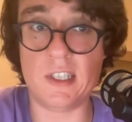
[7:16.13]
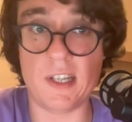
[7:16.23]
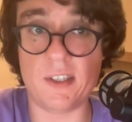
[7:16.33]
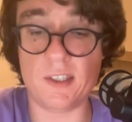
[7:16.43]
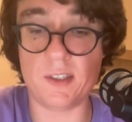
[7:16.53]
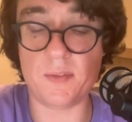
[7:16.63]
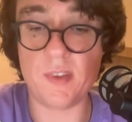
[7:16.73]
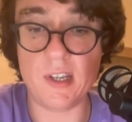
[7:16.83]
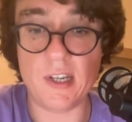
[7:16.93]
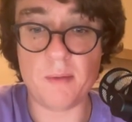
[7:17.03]
I
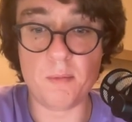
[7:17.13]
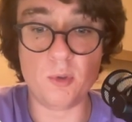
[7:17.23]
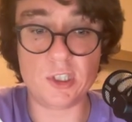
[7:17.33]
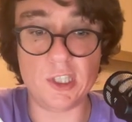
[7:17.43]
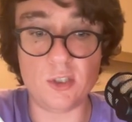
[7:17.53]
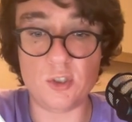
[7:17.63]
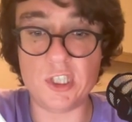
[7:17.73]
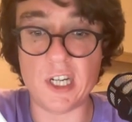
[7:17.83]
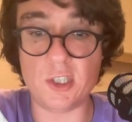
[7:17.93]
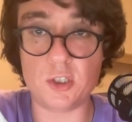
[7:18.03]
say, okay,
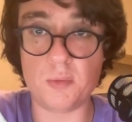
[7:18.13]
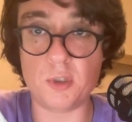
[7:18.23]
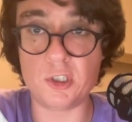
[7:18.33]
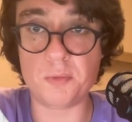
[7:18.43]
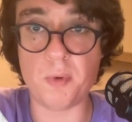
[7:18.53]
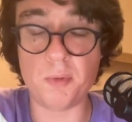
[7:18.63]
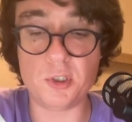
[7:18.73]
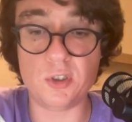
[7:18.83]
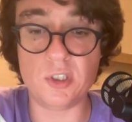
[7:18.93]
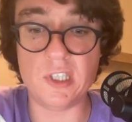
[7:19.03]
but it tells us that we
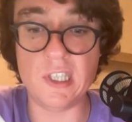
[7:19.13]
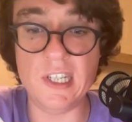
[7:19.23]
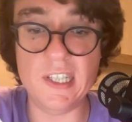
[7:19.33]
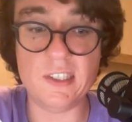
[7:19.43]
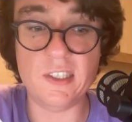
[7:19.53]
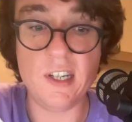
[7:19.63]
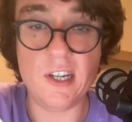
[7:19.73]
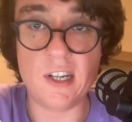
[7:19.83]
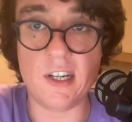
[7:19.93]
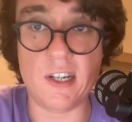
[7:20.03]
have a link with the
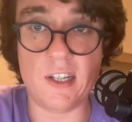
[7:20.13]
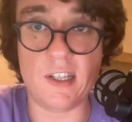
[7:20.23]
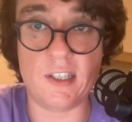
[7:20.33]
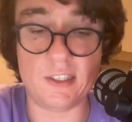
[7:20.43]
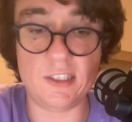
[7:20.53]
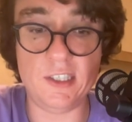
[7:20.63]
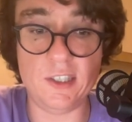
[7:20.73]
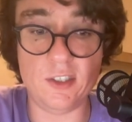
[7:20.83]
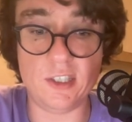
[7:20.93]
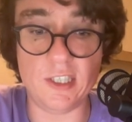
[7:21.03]
idea, and
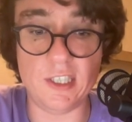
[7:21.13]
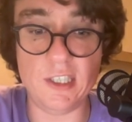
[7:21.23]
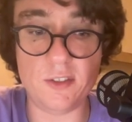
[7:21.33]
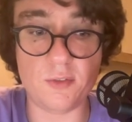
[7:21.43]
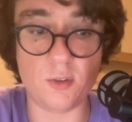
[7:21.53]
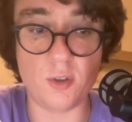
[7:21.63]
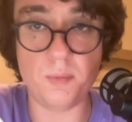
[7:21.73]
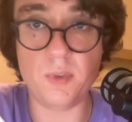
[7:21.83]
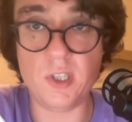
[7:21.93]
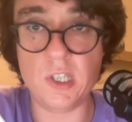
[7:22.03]
if you delete the
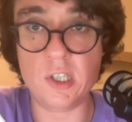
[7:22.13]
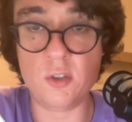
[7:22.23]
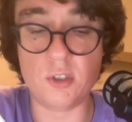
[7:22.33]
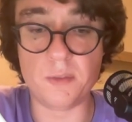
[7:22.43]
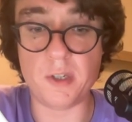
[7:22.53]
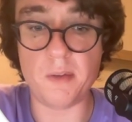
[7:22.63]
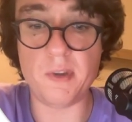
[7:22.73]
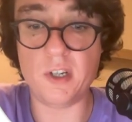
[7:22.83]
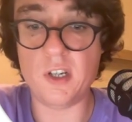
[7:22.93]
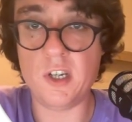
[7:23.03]
user, it will be a
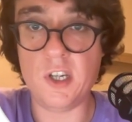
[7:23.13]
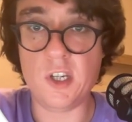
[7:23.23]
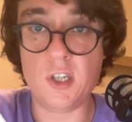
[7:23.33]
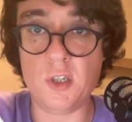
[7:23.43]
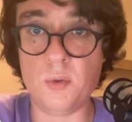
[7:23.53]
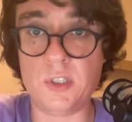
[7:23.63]
big problem for